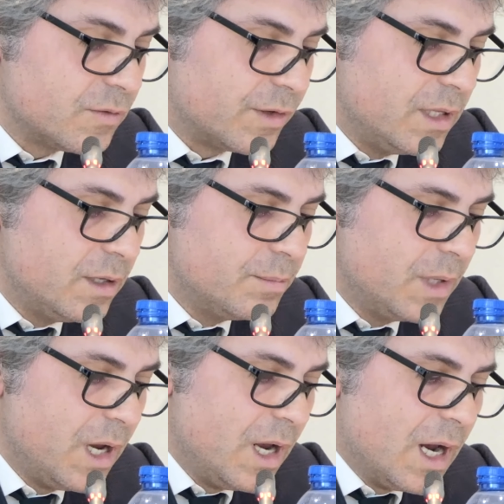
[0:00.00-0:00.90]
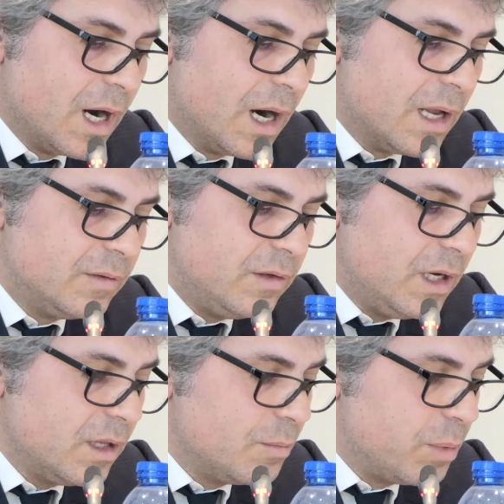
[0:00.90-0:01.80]
freedom,
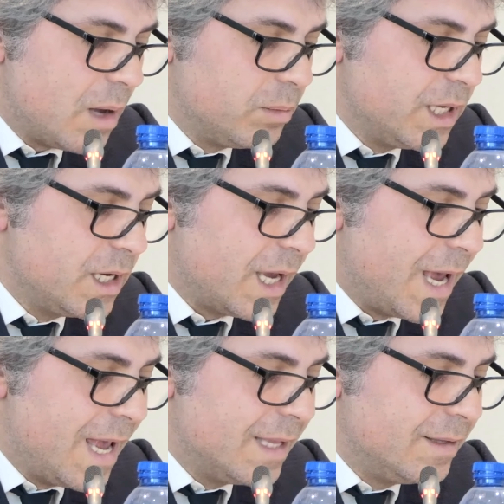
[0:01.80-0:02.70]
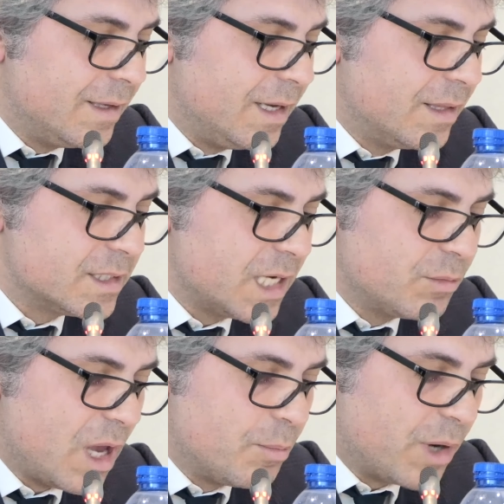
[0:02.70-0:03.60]
guaranteeing the public and, in the
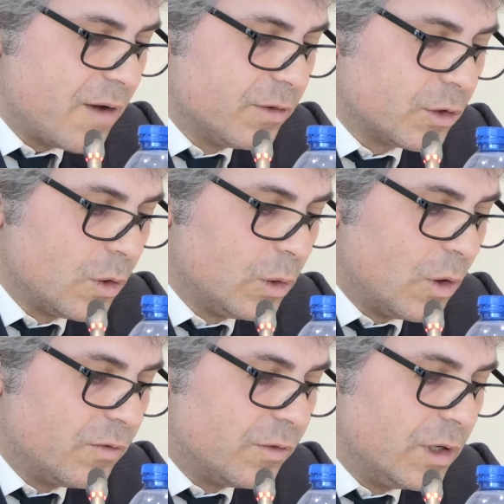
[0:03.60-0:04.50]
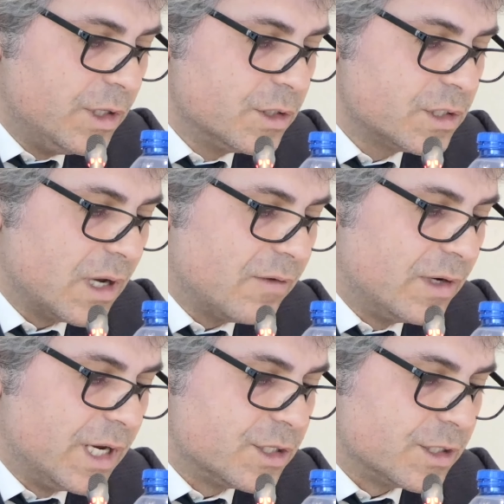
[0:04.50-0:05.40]
same time, private role of religious
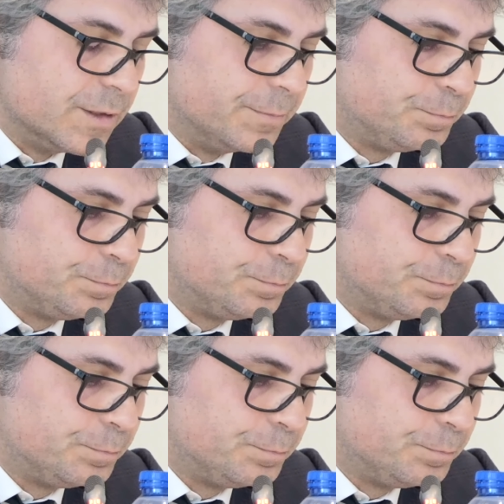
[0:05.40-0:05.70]
affiliation.